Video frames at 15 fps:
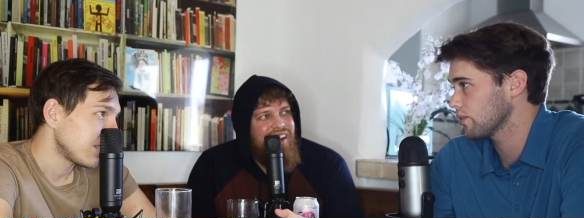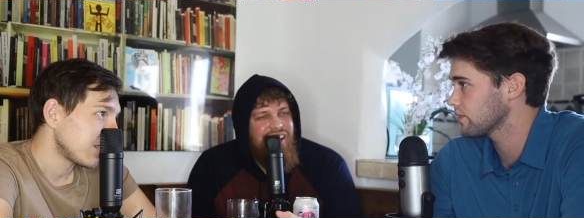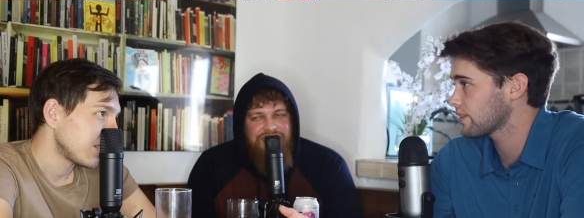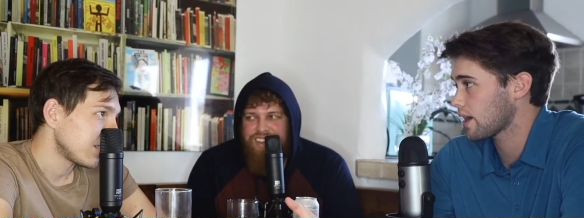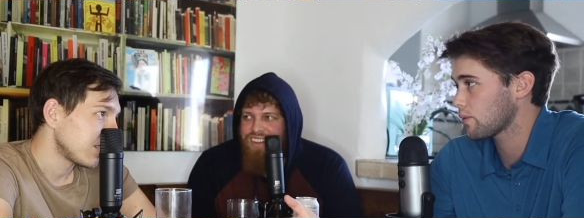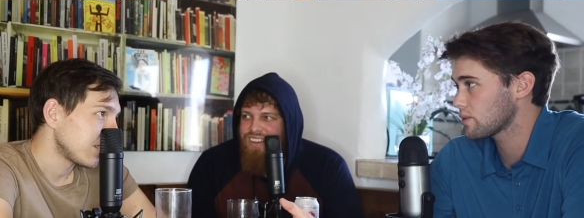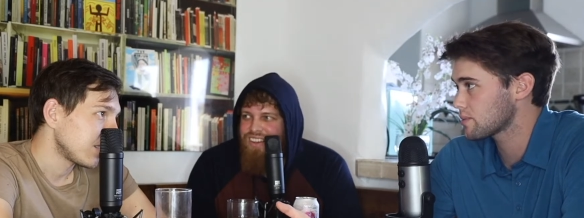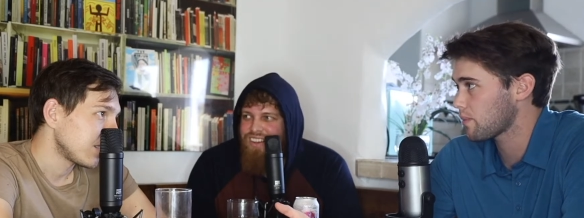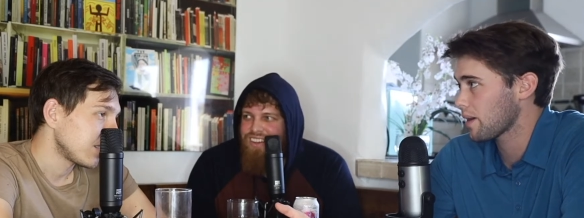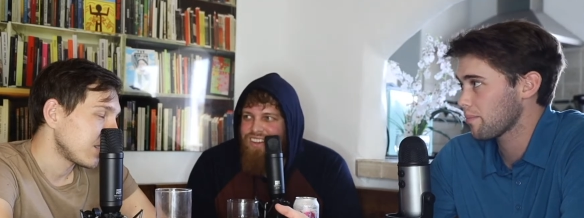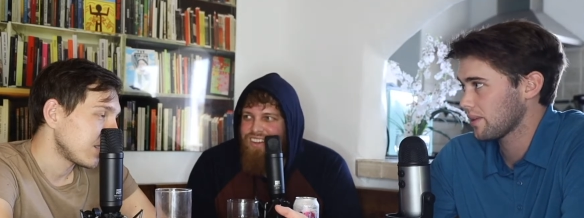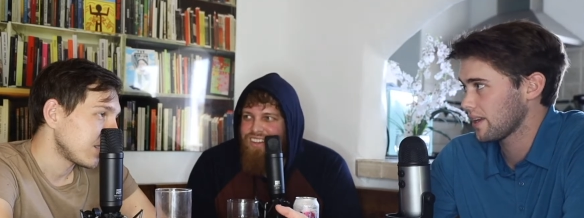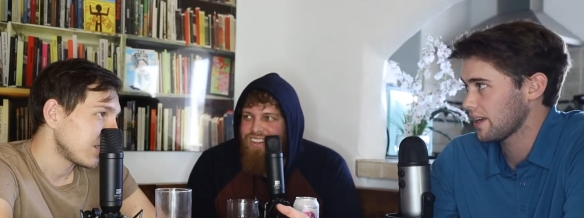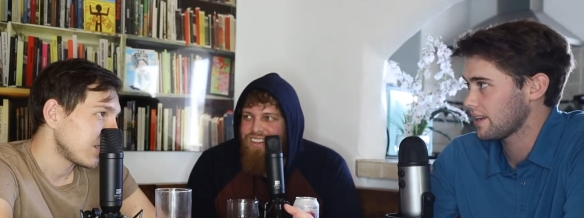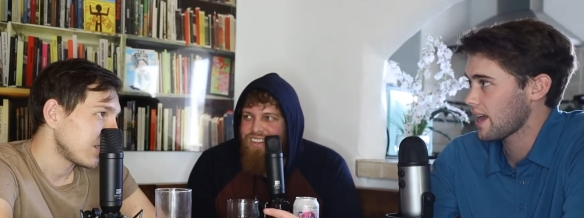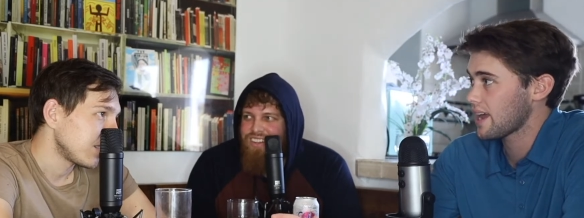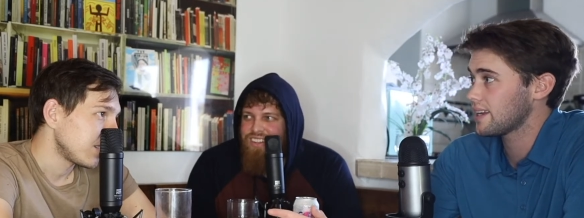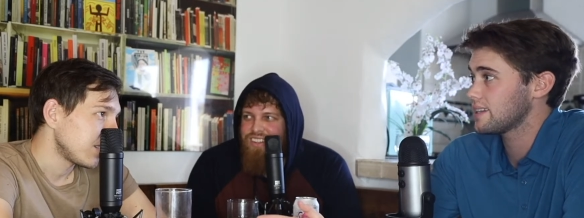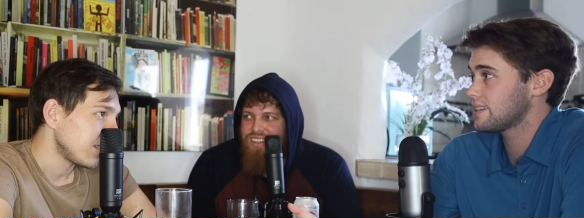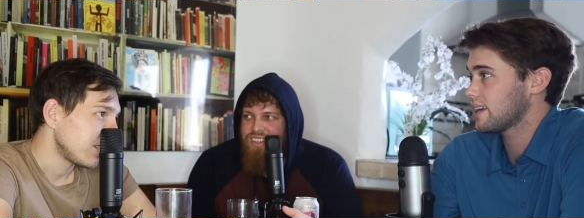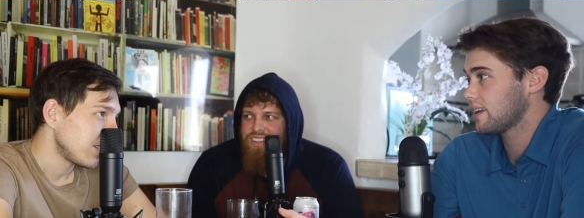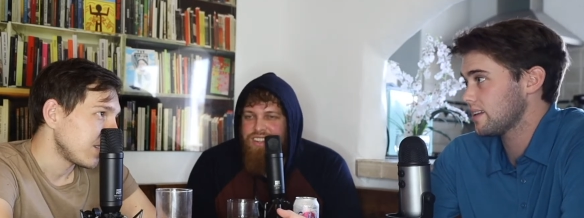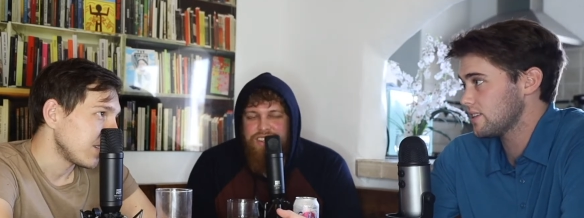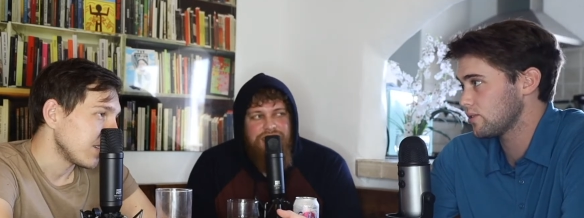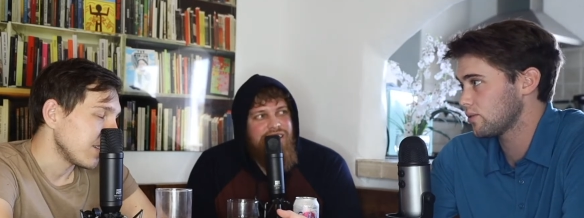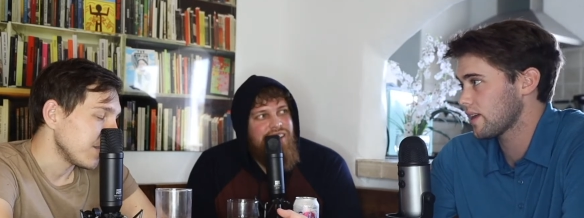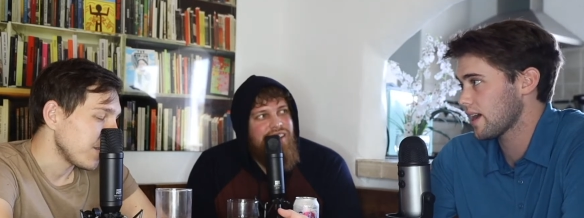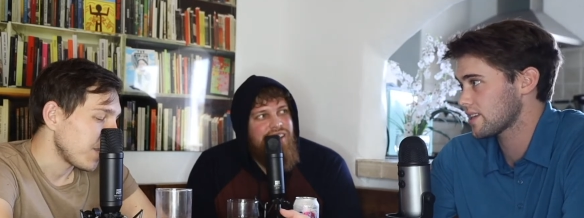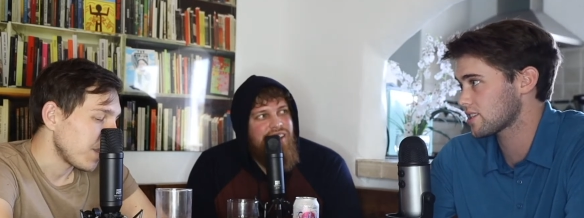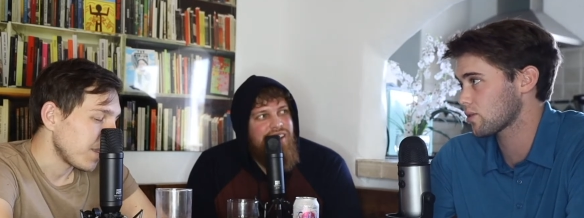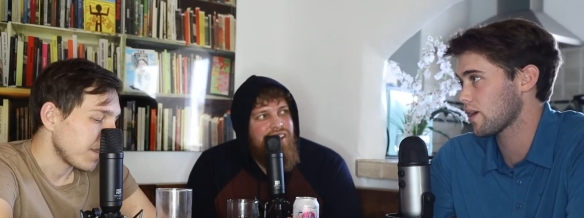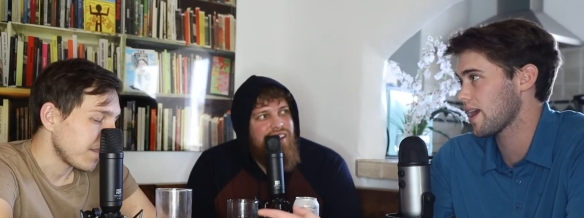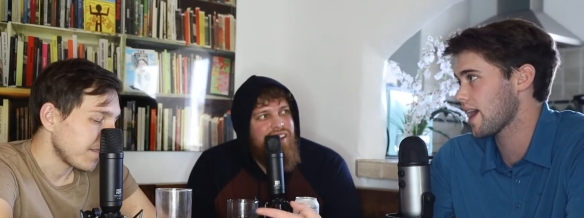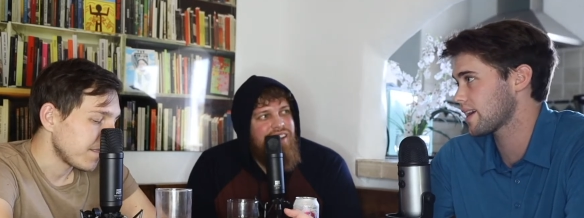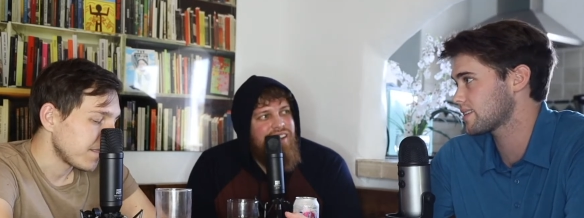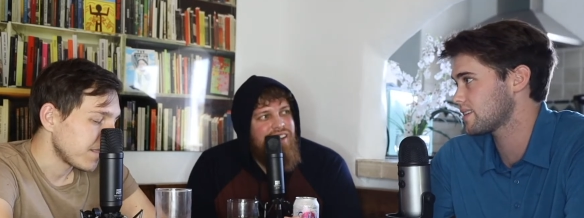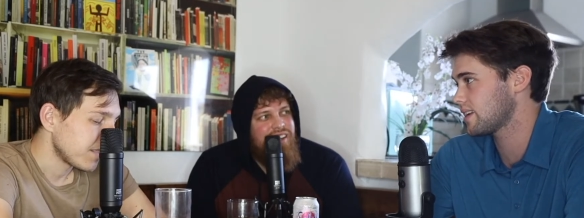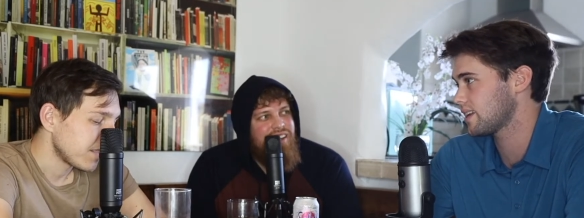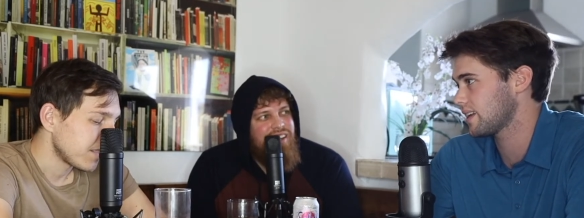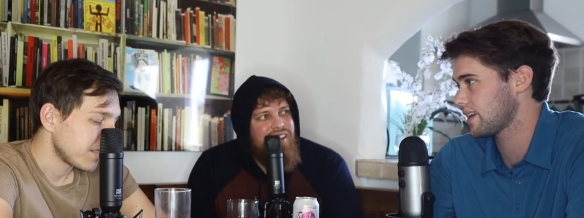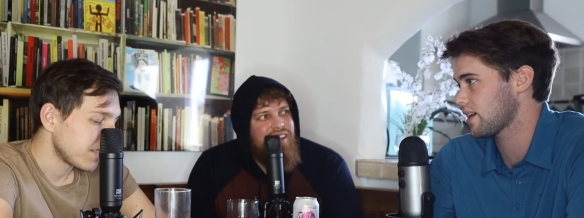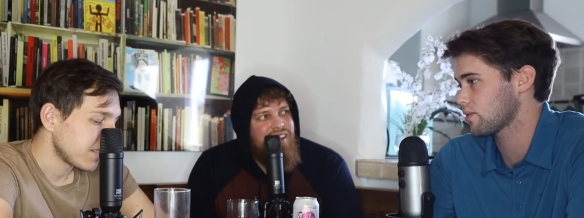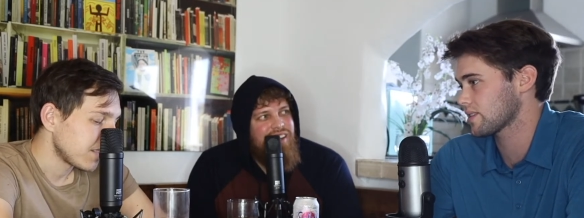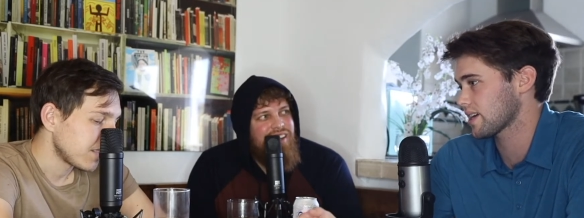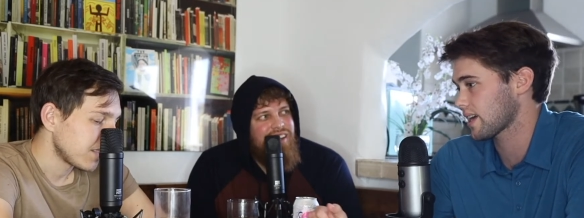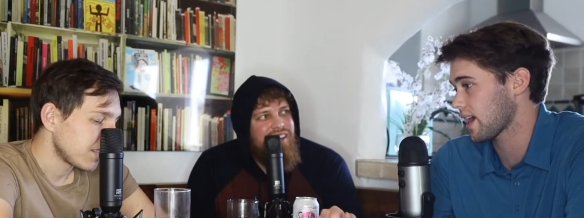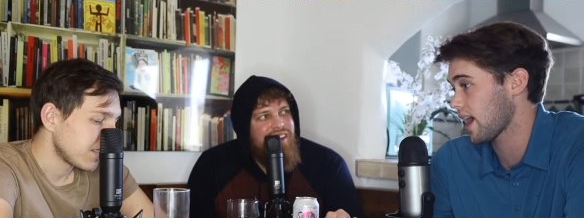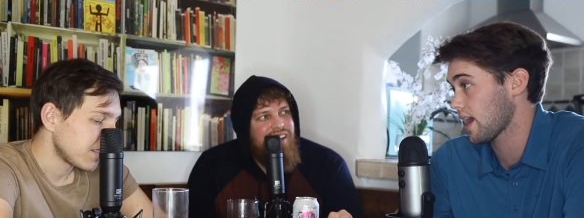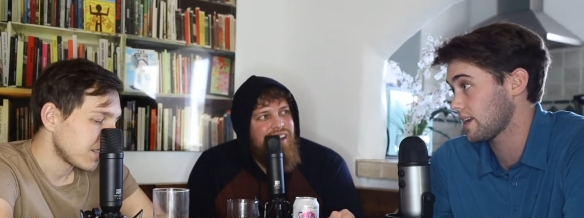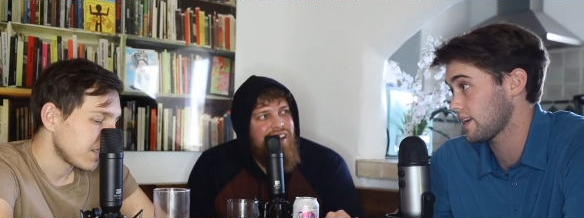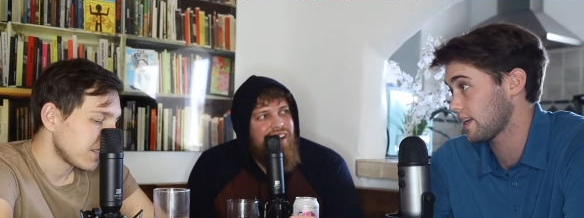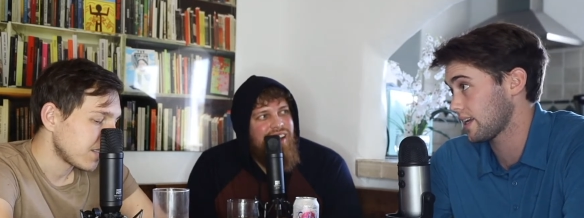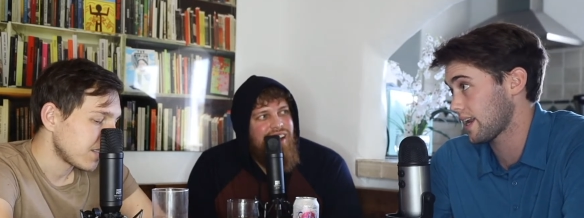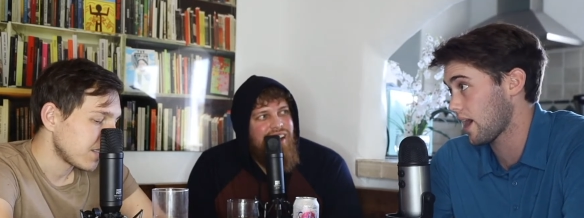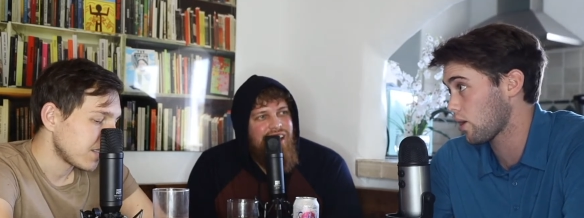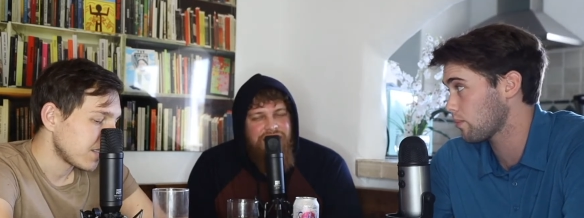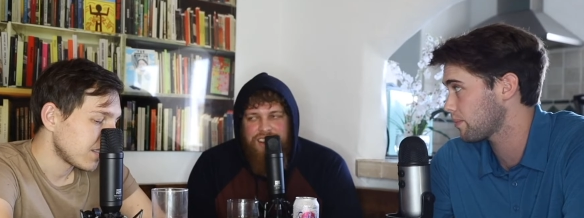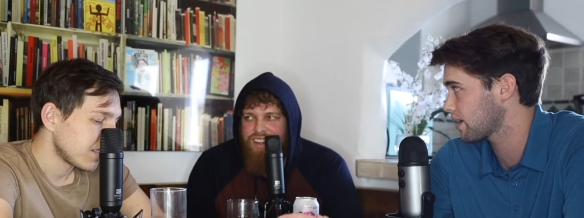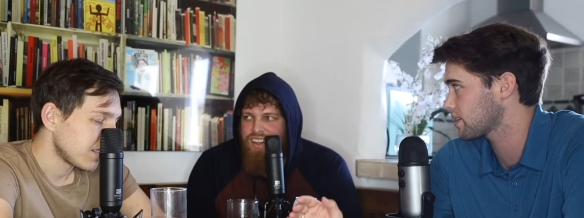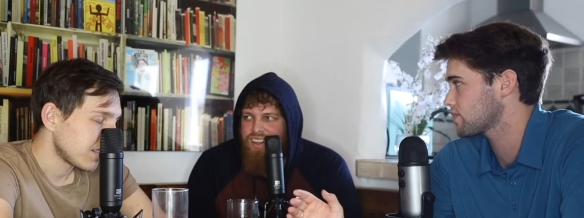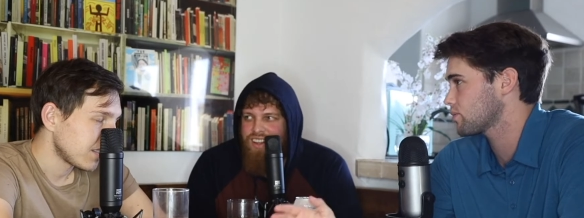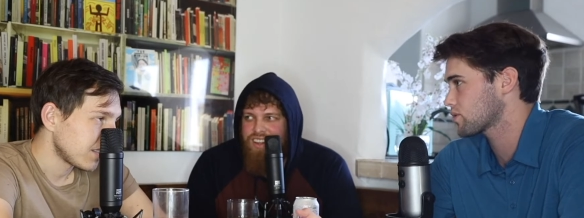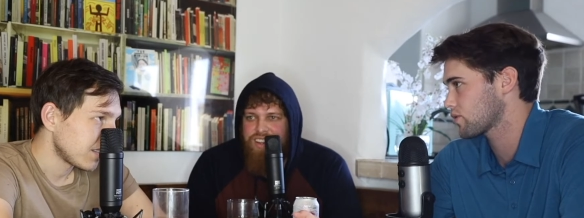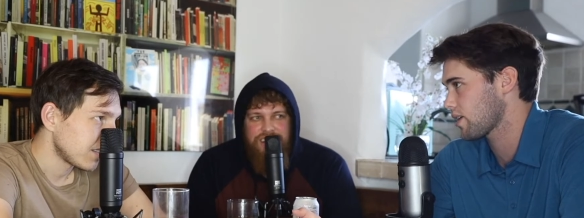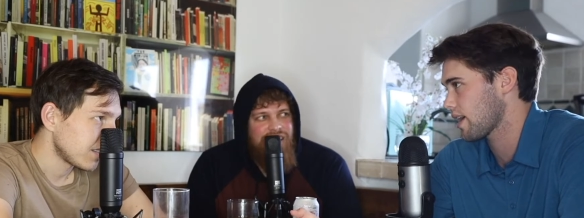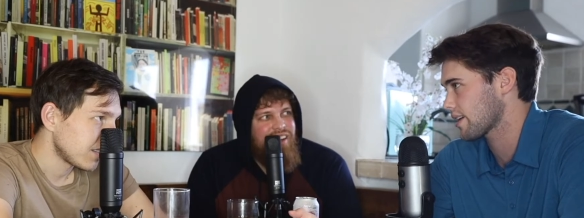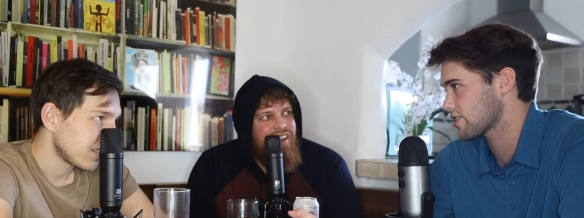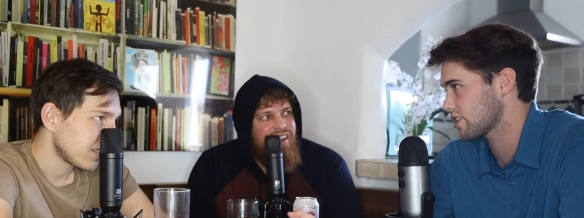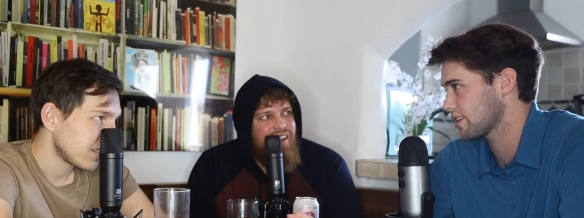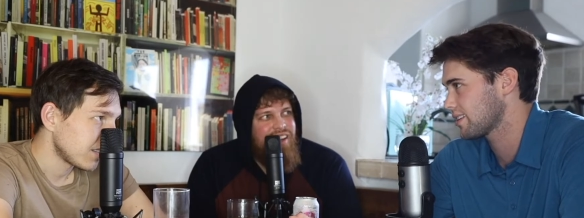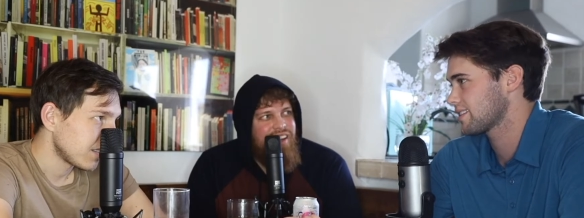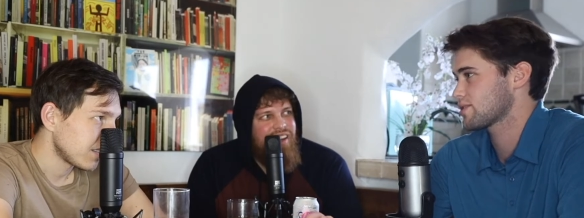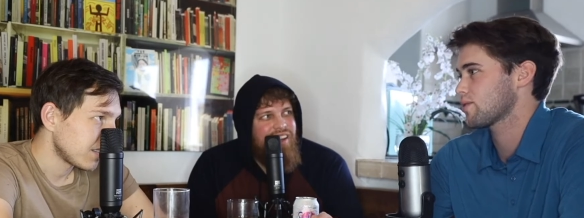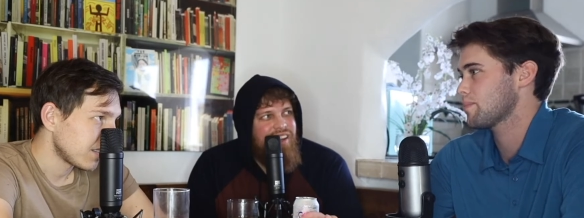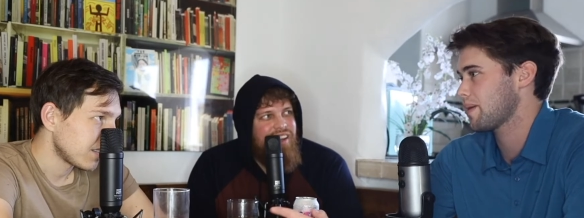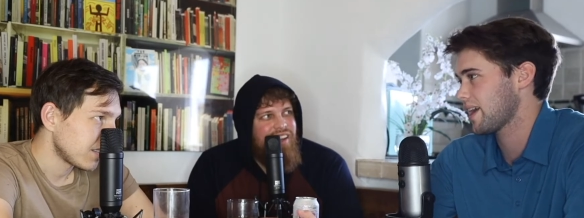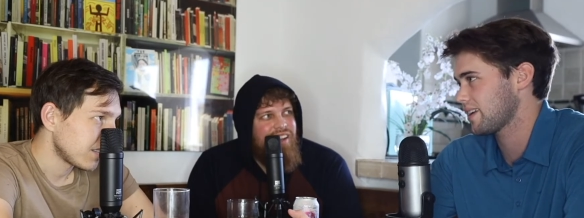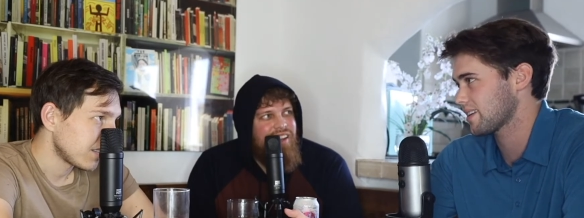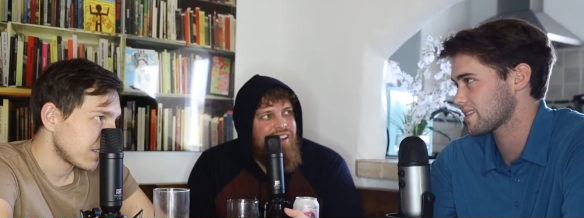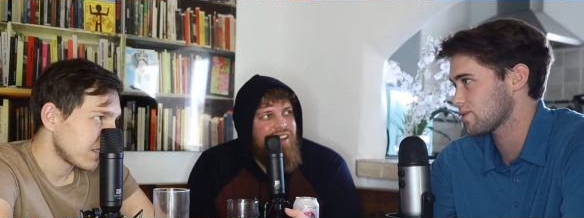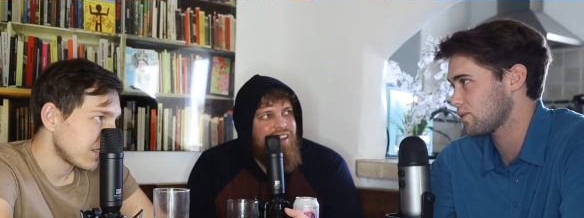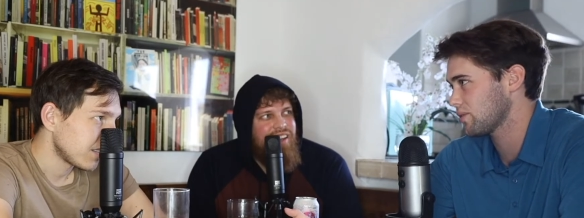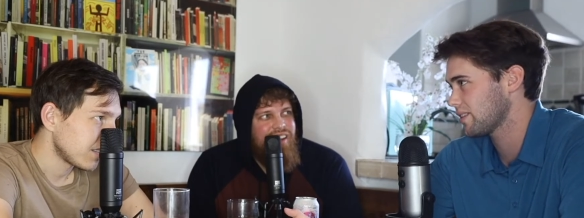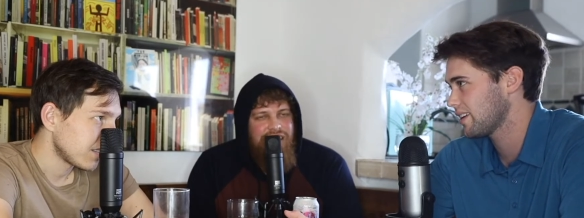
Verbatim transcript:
Speaker 1: That was my plan, and it didn't do that. So I exited, and I was like, I need to get out because it was crashing. So I panic sold.